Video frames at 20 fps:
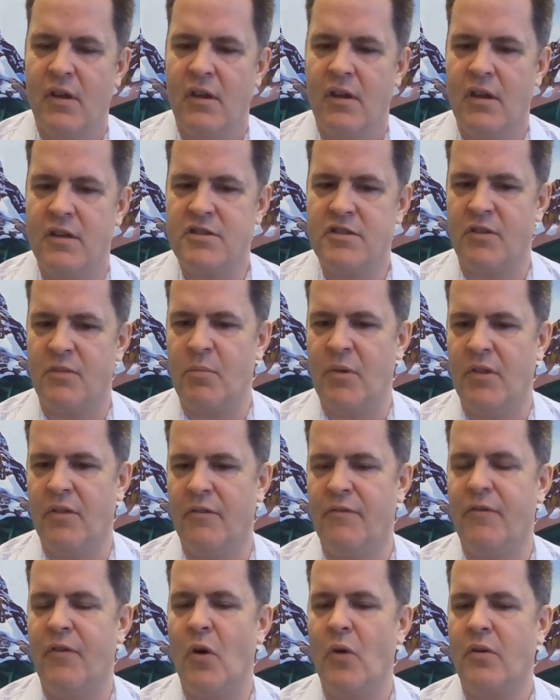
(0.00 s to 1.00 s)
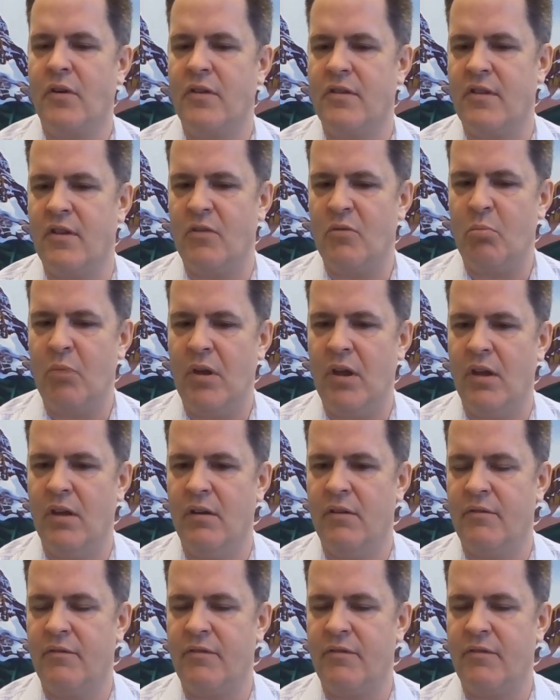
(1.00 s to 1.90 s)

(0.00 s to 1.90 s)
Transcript: It's just been the focus has been